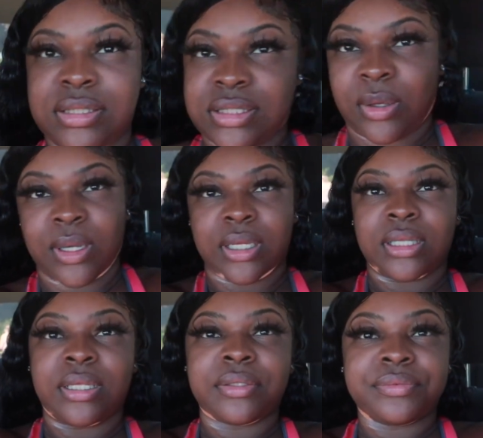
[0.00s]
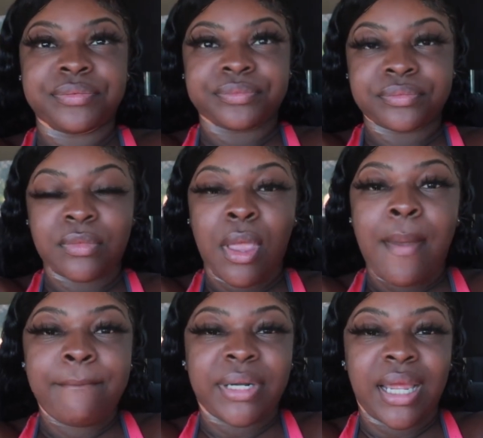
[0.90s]
So ugly,
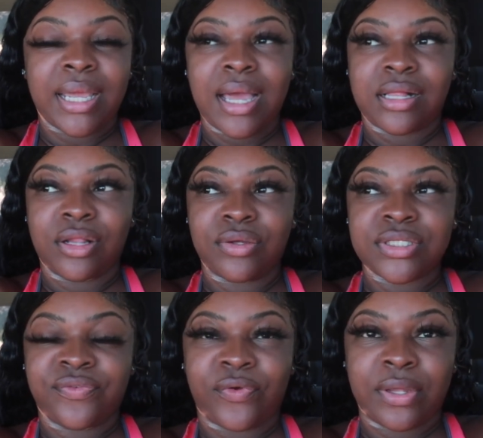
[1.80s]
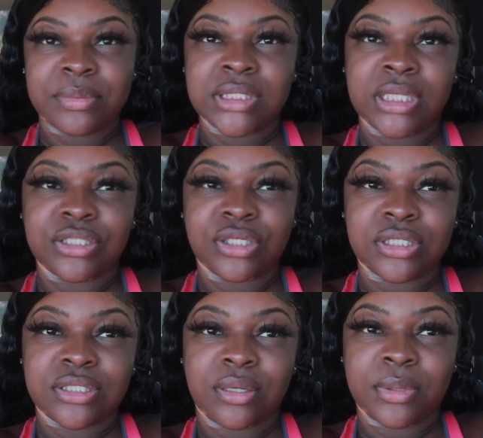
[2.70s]
but I got clothes from City
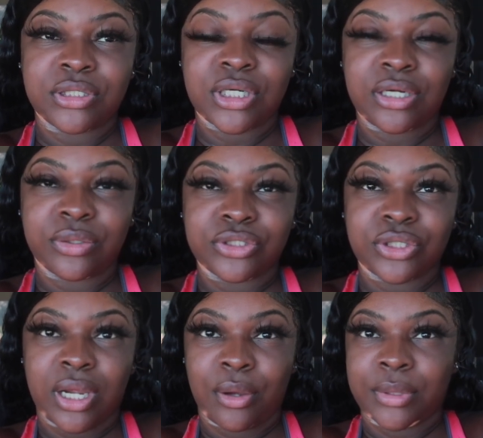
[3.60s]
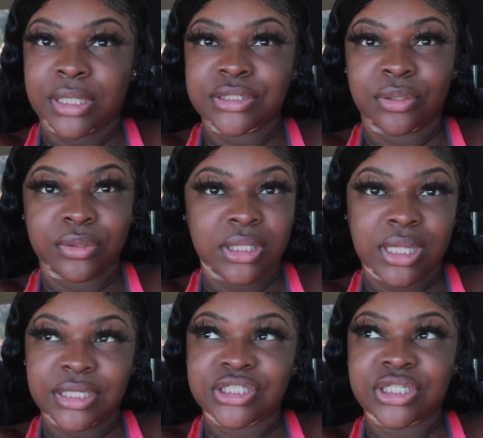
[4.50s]
Churn, so I'm gonna try to do a try on when I don't look
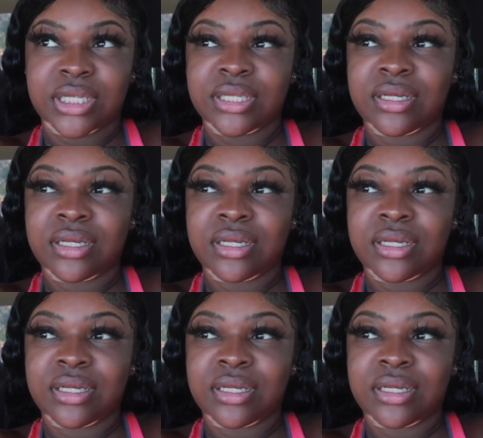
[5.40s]
like shit.